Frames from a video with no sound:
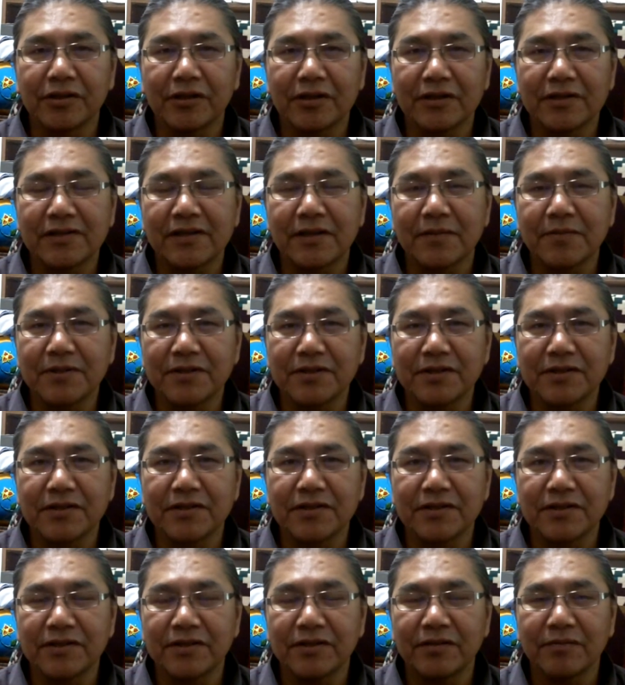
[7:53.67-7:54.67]

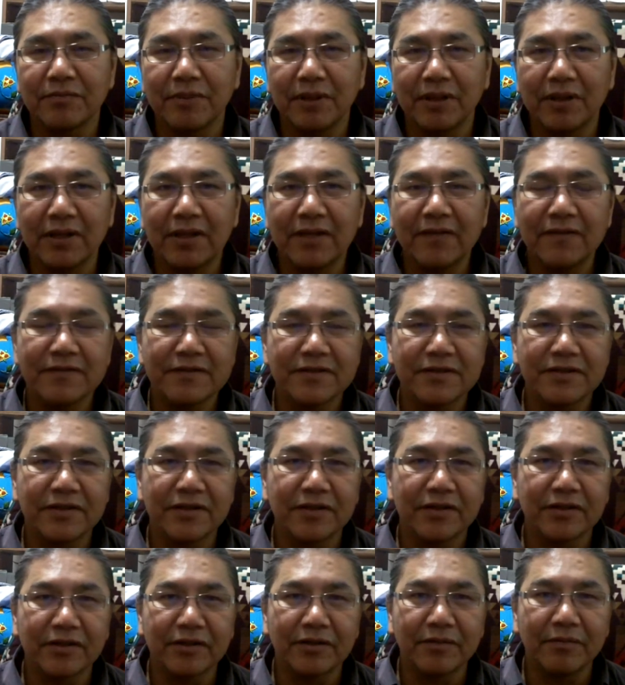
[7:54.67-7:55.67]
assumptions, your beliefs,
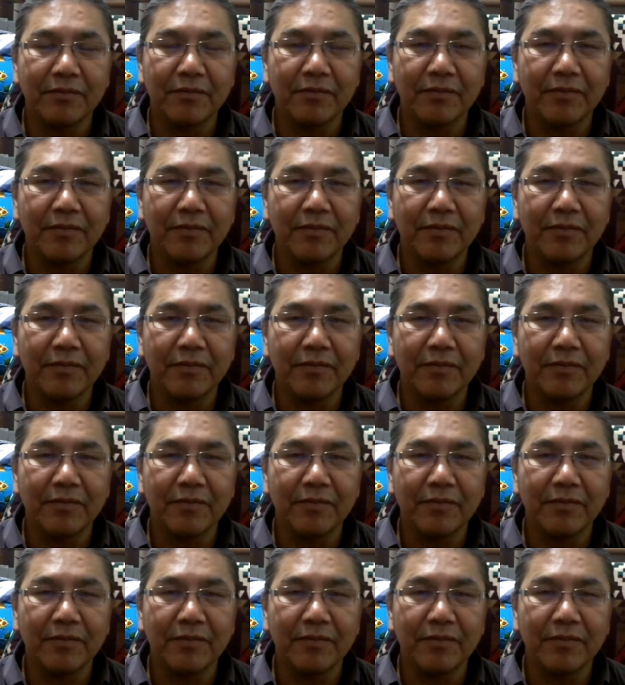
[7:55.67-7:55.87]
your